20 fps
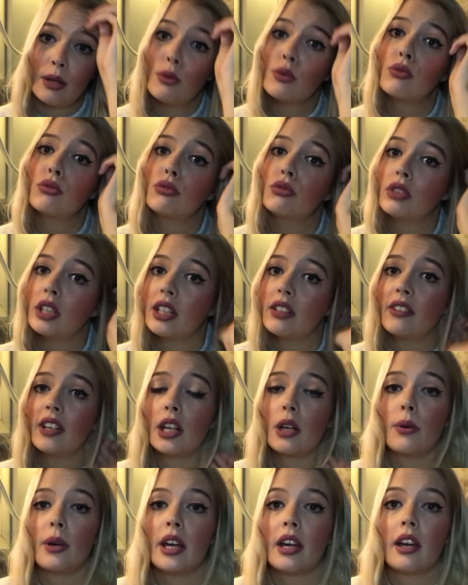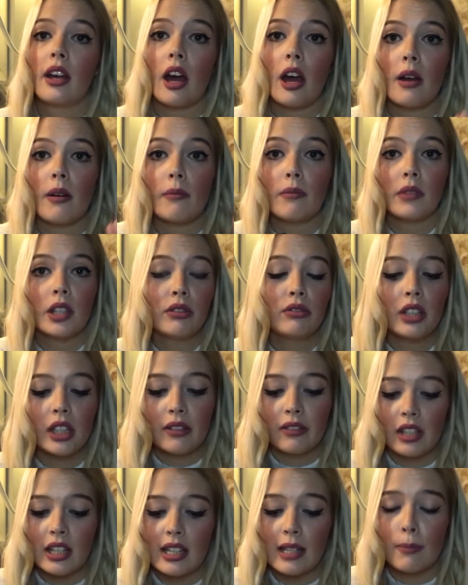It was really, really quick. They're
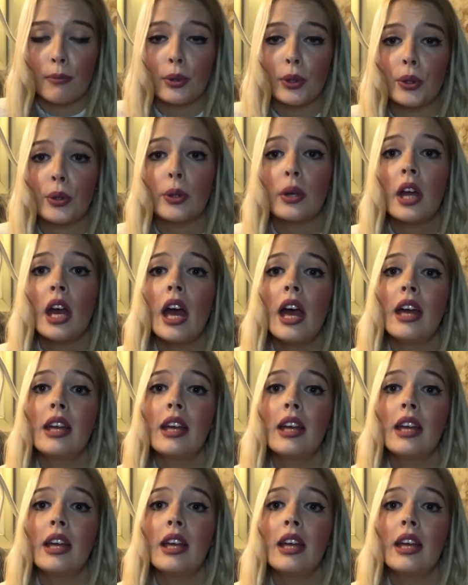really, really simple.